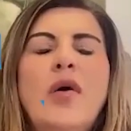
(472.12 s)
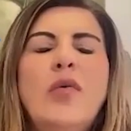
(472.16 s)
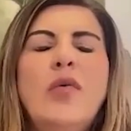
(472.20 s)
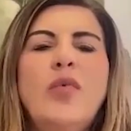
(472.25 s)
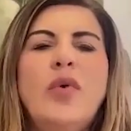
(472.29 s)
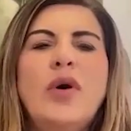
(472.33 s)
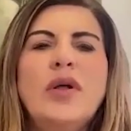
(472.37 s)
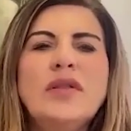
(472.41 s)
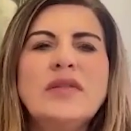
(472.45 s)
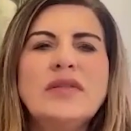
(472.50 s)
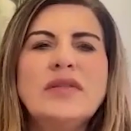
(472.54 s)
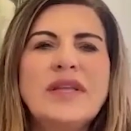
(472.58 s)

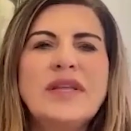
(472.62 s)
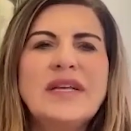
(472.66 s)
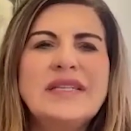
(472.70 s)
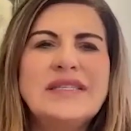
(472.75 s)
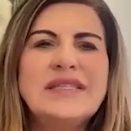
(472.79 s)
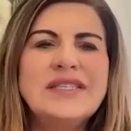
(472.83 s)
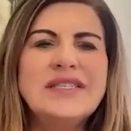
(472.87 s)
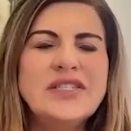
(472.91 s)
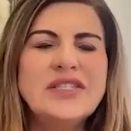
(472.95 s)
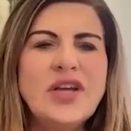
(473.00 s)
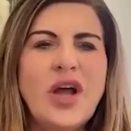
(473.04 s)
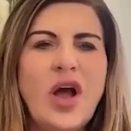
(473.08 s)
Well,
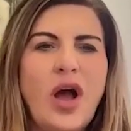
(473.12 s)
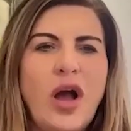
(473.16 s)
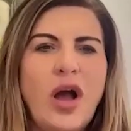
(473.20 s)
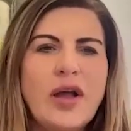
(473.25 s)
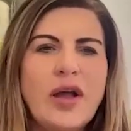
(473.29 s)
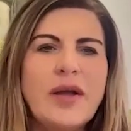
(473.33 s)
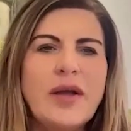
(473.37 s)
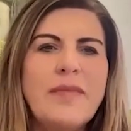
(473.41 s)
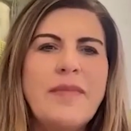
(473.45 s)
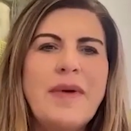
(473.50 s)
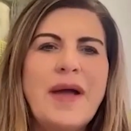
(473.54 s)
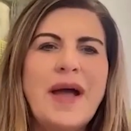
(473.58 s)
let's
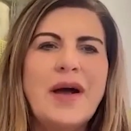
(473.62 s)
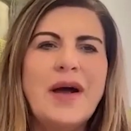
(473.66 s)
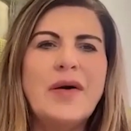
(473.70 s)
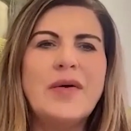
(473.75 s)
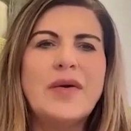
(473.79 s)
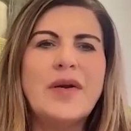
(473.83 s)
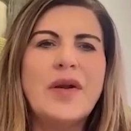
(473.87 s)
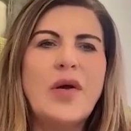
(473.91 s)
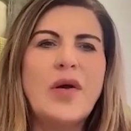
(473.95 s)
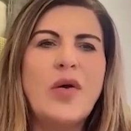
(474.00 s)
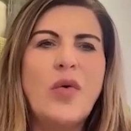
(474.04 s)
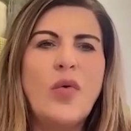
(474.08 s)
talk
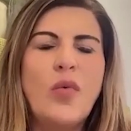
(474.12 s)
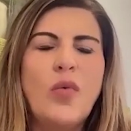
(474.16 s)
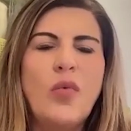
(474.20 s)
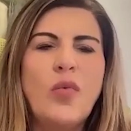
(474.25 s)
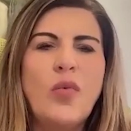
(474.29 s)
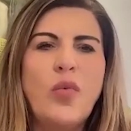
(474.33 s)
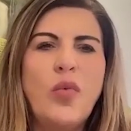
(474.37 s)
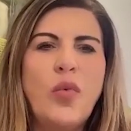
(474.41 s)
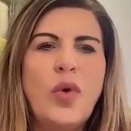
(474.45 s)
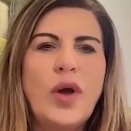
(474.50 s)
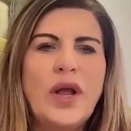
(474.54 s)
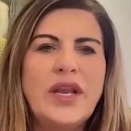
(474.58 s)
about
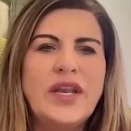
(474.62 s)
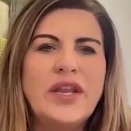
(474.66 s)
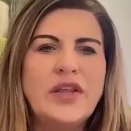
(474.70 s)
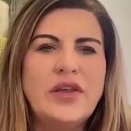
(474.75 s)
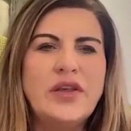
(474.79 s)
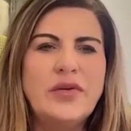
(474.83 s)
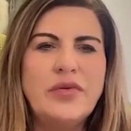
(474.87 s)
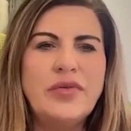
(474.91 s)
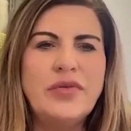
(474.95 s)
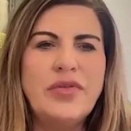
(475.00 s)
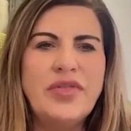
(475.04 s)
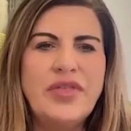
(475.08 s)
what
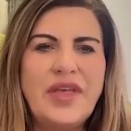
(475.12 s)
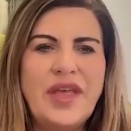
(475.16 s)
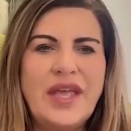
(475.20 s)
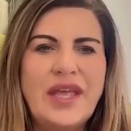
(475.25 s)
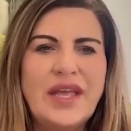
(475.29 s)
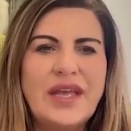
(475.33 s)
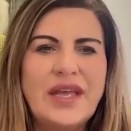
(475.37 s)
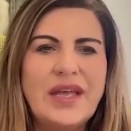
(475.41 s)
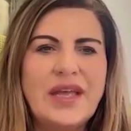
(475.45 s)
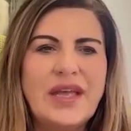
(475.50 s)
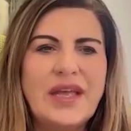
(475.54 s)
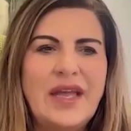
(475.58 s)
you
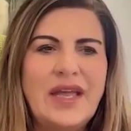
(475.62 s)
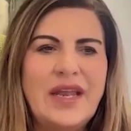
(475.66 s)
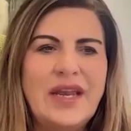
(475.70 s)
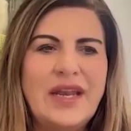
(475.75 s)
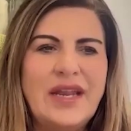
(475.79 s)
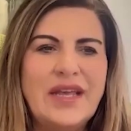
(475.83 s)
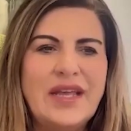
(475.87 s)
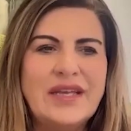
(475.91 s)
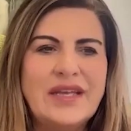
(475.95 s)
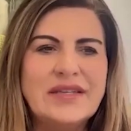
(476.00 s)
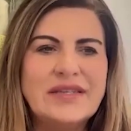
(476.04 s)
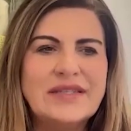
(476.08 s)
think it
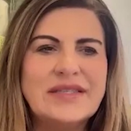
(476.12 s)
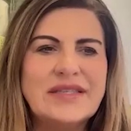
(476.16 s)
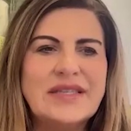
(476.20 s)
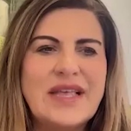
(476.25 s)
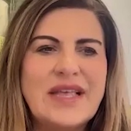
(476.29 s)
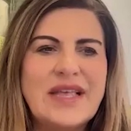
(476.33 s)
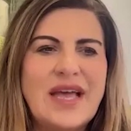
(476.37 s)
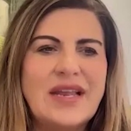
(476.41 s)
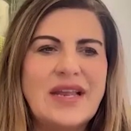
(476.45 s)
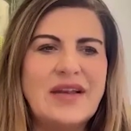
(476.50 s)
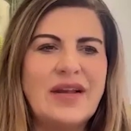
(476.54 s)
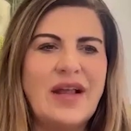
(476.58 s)
is
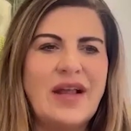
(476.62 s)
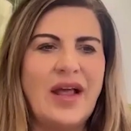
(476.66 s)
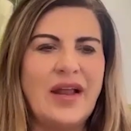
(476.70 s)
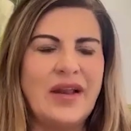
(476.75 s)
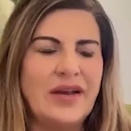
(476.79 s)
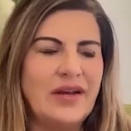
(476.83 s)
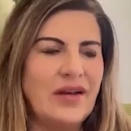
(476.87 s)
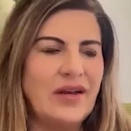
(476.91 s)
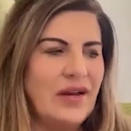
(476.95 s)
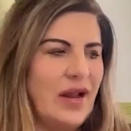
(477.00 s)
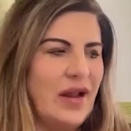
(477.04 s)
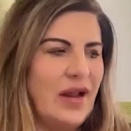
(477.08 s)
that
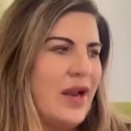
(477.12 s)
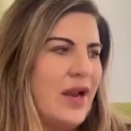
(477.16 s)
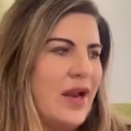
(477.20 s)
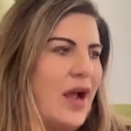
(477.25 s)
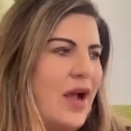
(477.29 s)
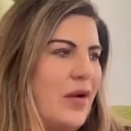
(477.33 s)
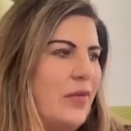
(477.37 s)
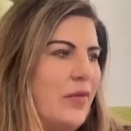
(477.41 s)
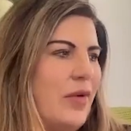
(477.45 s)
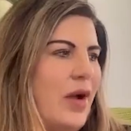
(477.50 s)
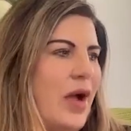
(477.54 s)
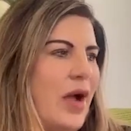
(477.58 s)
and and
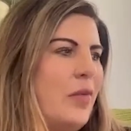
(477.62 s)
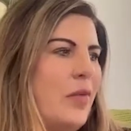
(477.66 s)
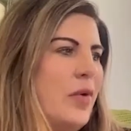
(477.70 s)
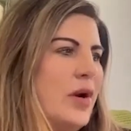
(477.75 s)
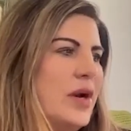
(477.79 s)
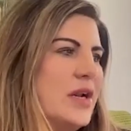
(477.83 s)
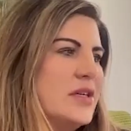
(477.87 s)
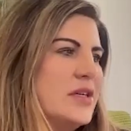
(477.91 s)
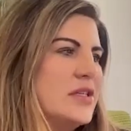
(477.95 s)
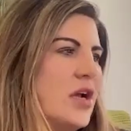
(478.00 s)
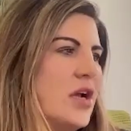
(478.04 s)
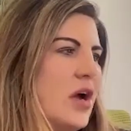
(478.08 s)
I I
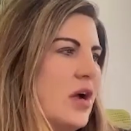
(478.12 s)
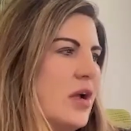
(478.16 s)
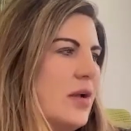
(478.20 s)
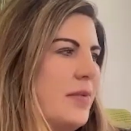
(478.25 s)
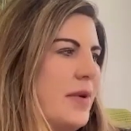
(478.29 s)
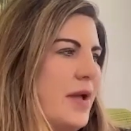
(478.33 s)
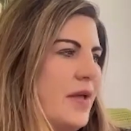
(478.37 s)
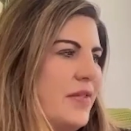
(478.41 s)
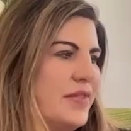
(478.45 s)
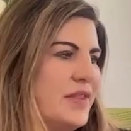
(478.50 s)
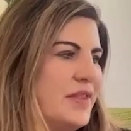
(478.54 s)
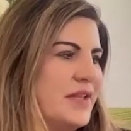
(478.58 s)
want to talk
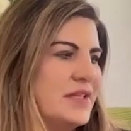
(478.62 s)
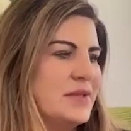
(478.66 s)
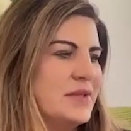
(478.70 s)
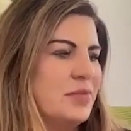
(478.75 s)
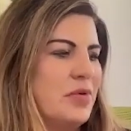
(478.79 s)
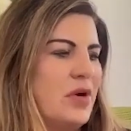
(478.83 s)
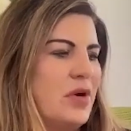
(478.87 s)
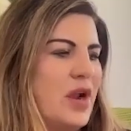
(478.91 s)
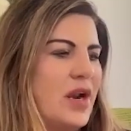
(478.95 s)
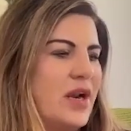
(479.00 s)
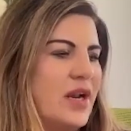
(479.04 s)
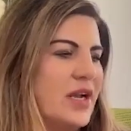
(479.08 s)
about this
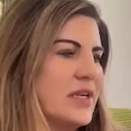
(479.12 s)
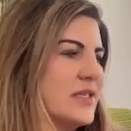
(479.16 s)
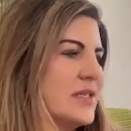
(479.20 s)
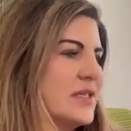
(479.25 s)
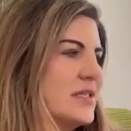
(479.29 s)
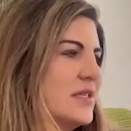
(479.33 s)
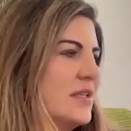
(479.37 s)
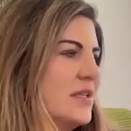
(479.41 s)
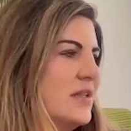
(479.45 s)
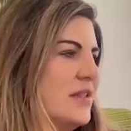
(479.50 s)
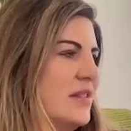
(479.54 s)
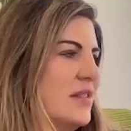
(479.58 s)

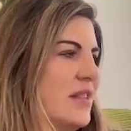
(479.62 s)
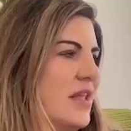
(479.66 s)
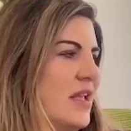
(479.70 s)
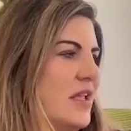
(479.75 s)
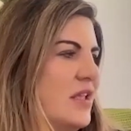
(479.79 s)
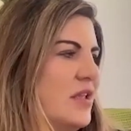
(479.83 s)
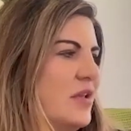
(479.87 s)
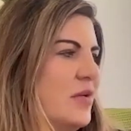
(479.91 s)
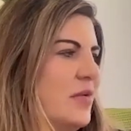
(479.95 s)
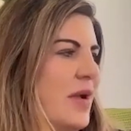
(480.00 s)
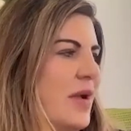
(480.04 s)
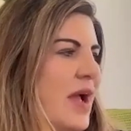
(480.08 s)
product that
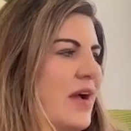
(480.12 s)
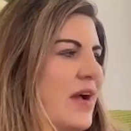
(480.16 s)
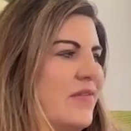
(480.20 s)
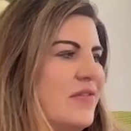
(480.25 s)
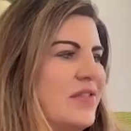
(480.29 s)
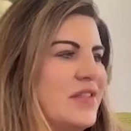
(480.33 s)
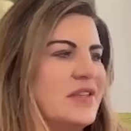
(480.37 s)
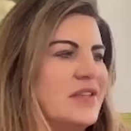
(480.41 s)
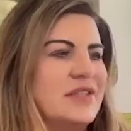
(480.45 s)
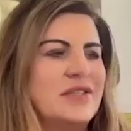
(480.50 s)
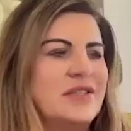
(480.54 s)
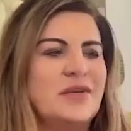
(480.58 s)
you
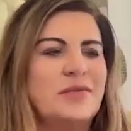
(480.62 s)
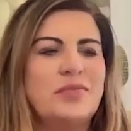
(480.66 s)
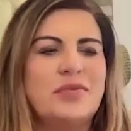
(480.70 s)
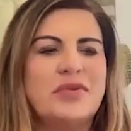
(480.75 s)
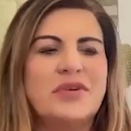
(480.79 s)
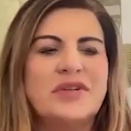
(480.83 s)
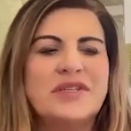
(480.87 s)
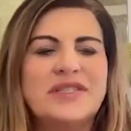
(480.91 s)
have the super